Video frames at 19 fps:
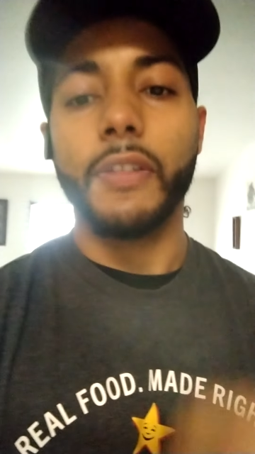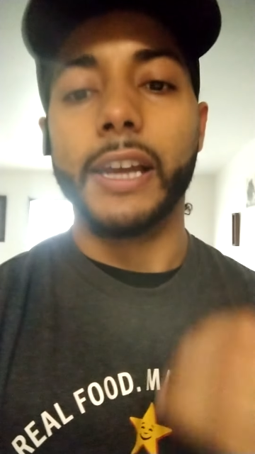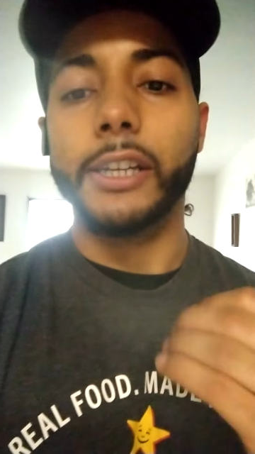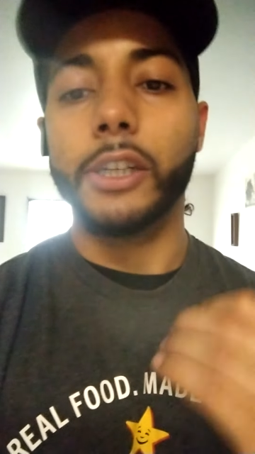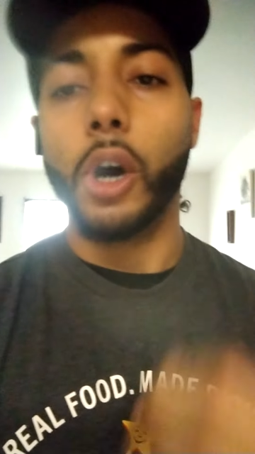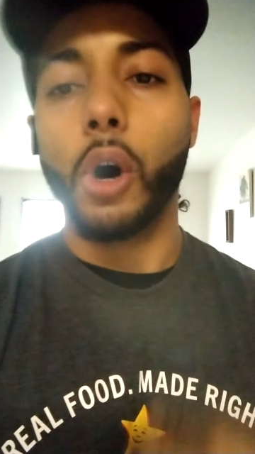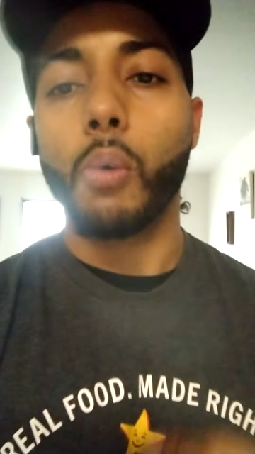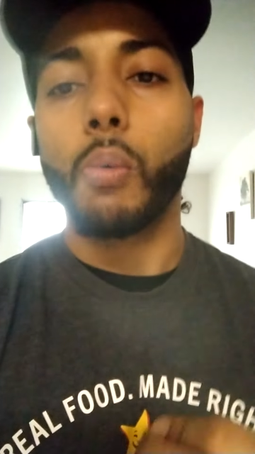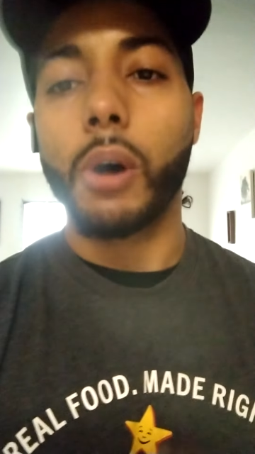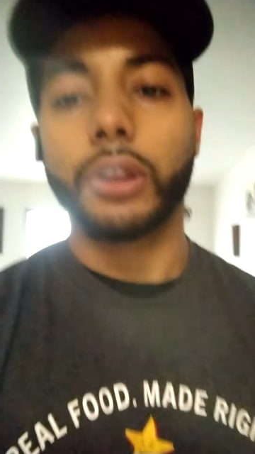They
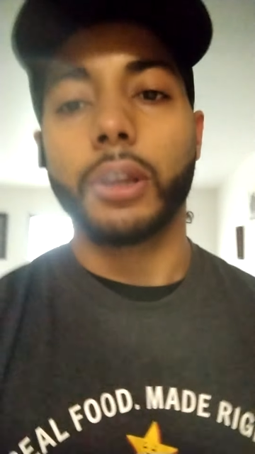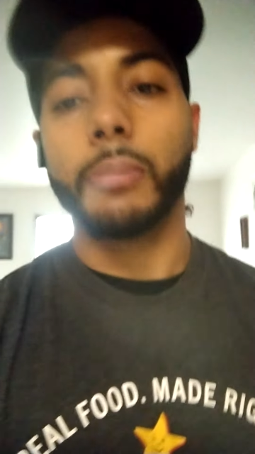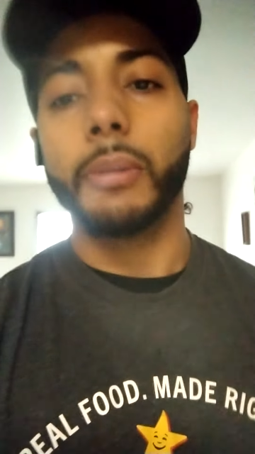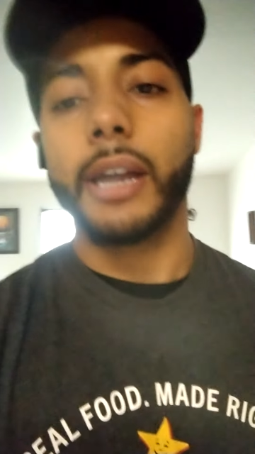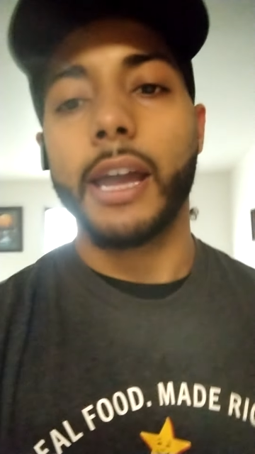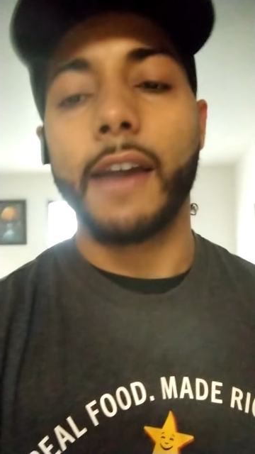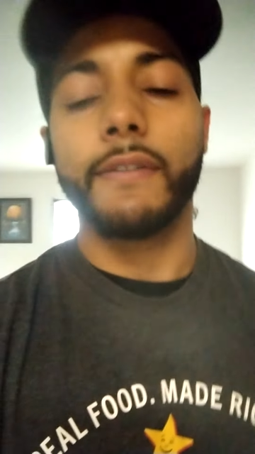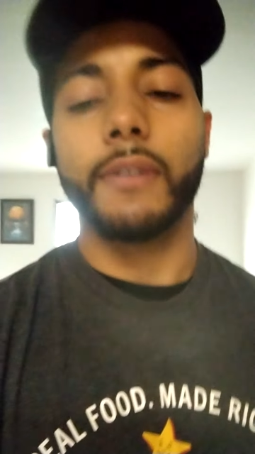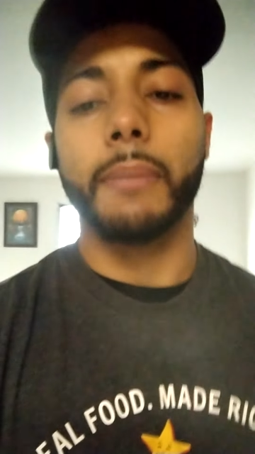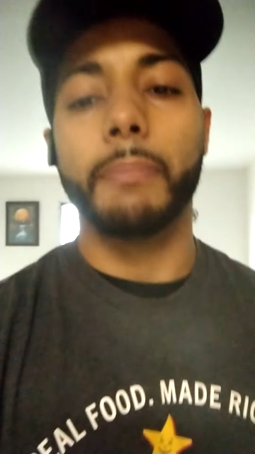don't want them
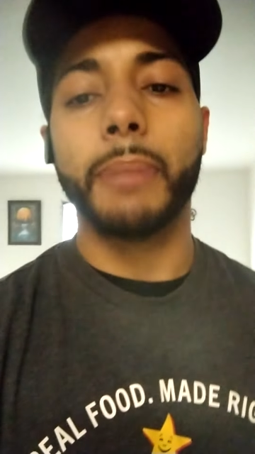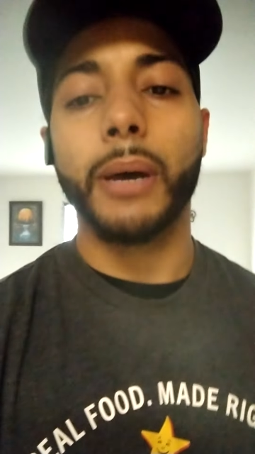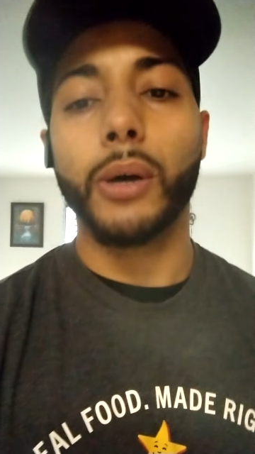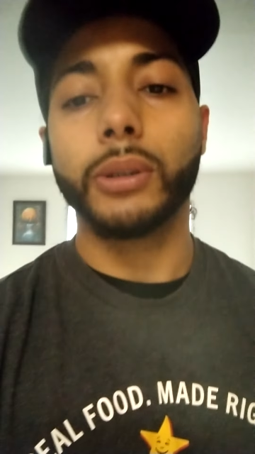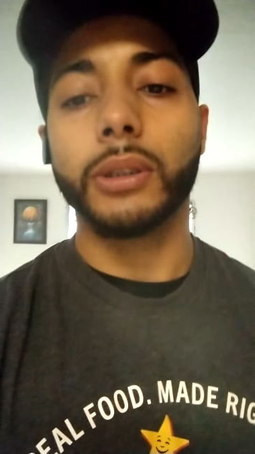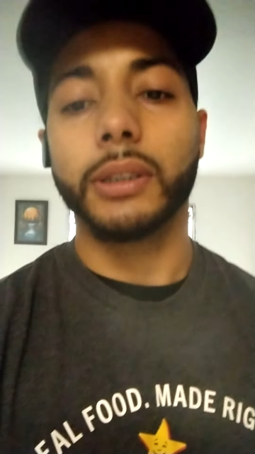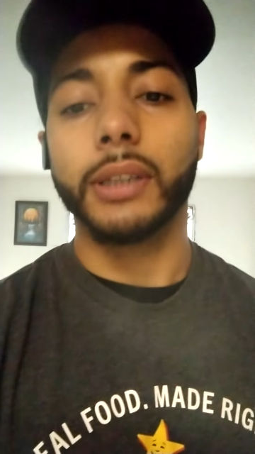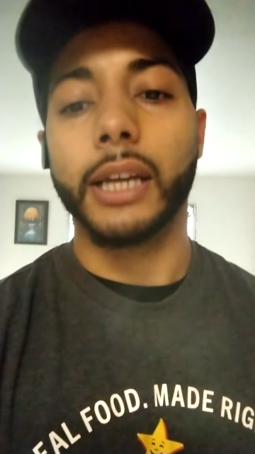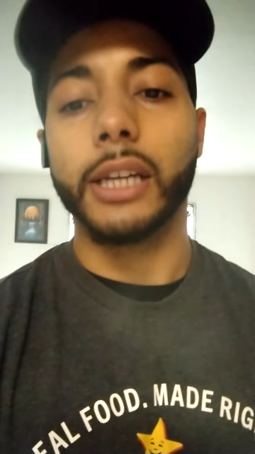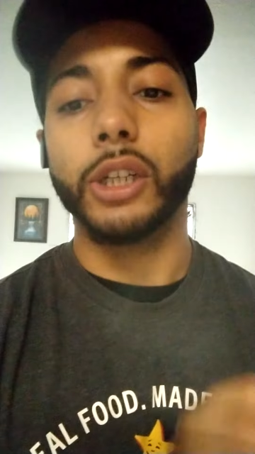to have the
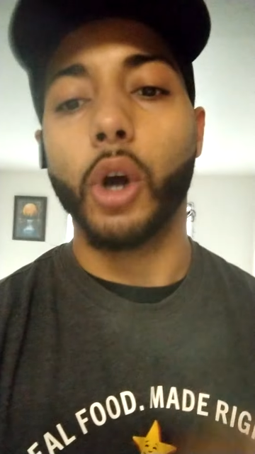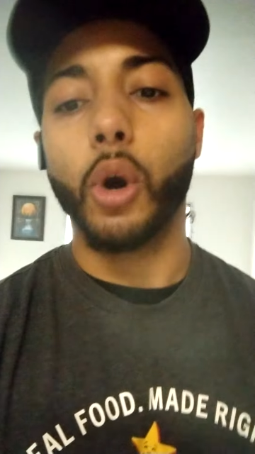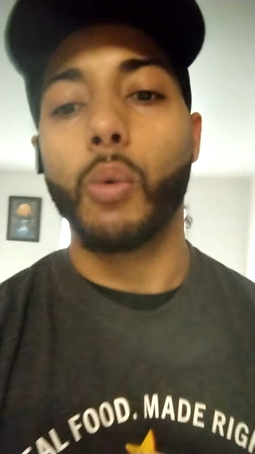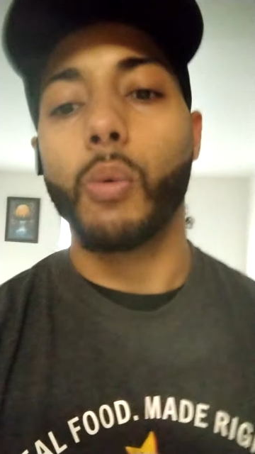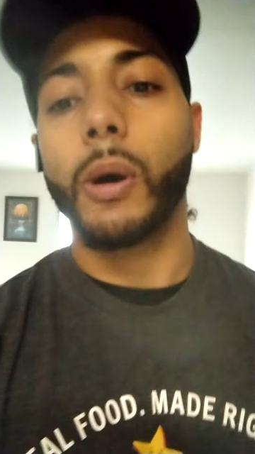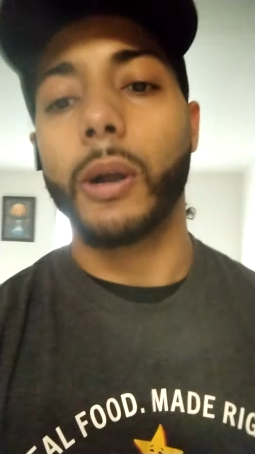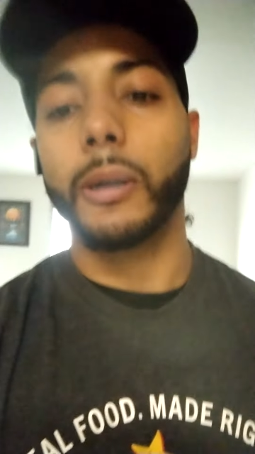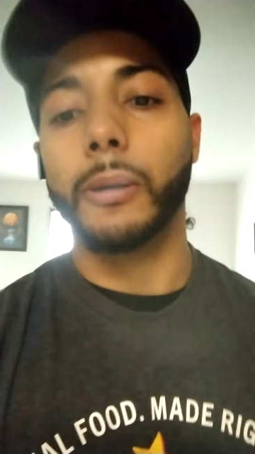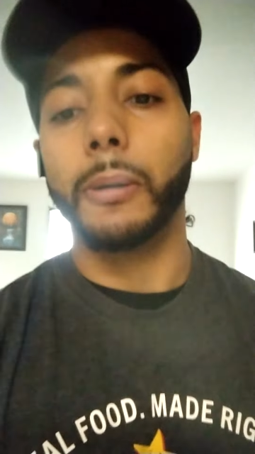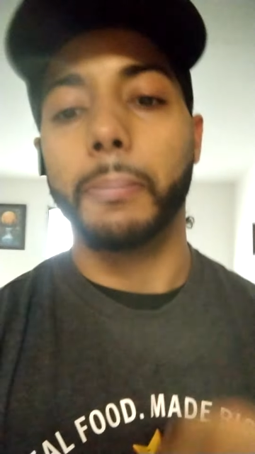belts, and they
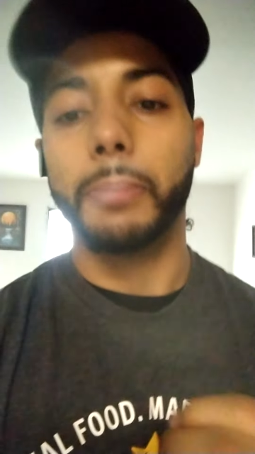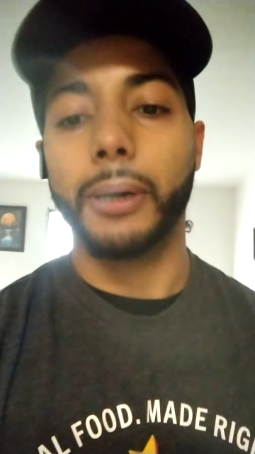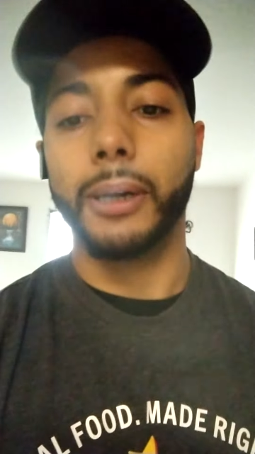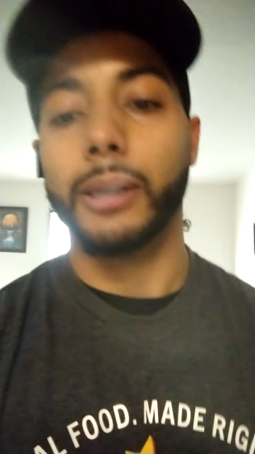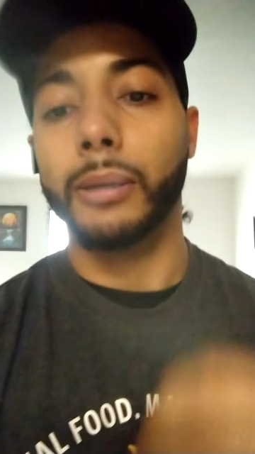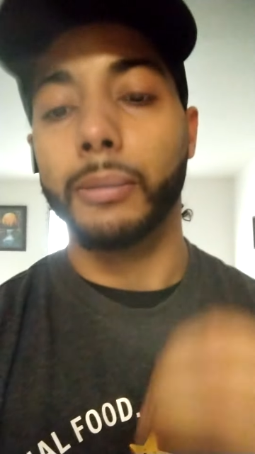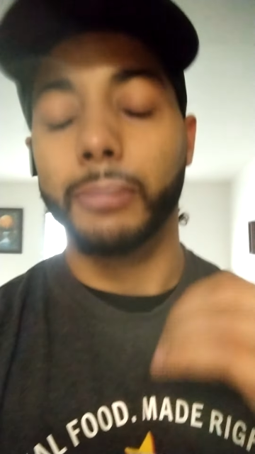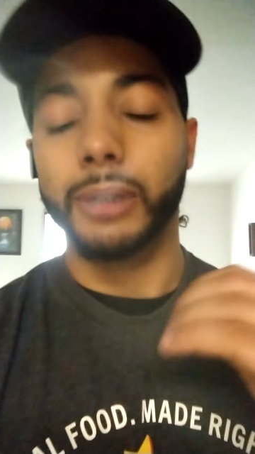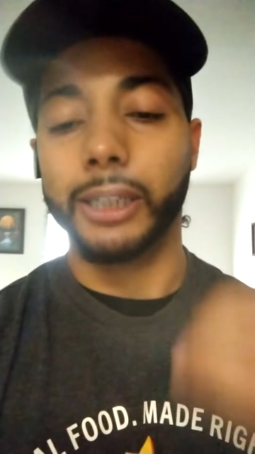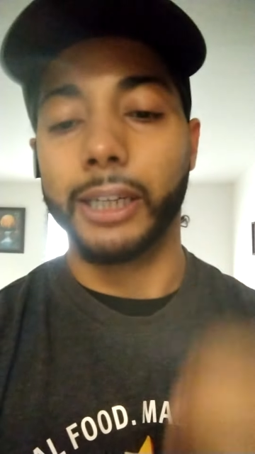don't want them to
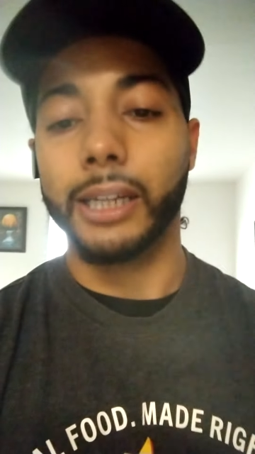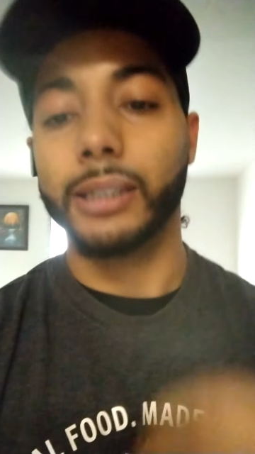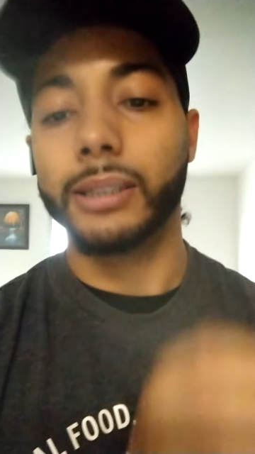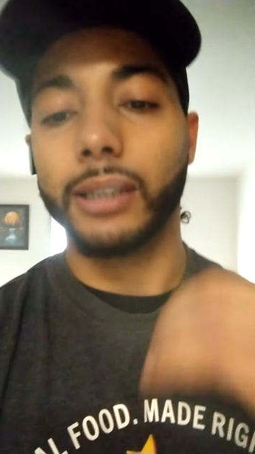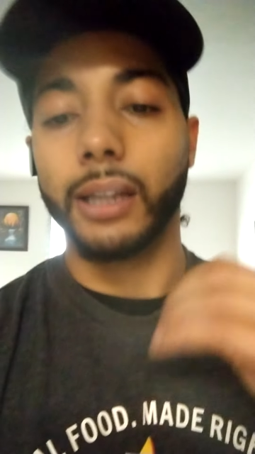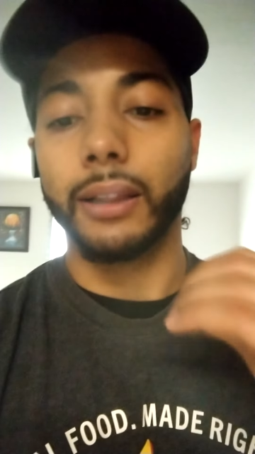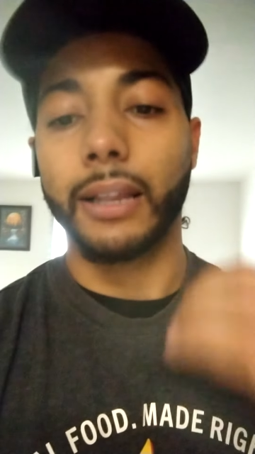pit them against